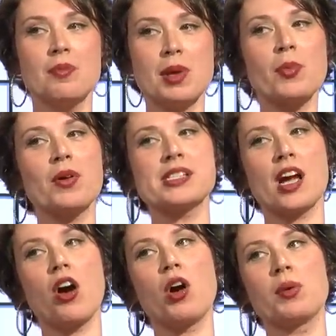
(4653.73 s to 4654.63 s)
people always
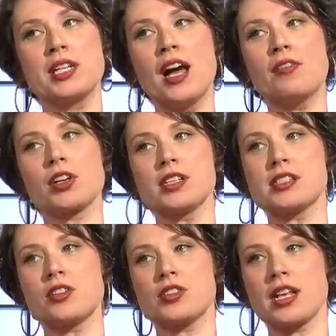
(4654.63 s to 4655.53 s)
say oh i would never
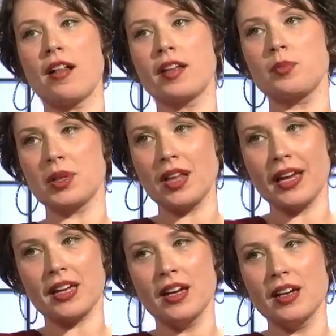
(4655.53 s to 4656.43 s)
consider selling but like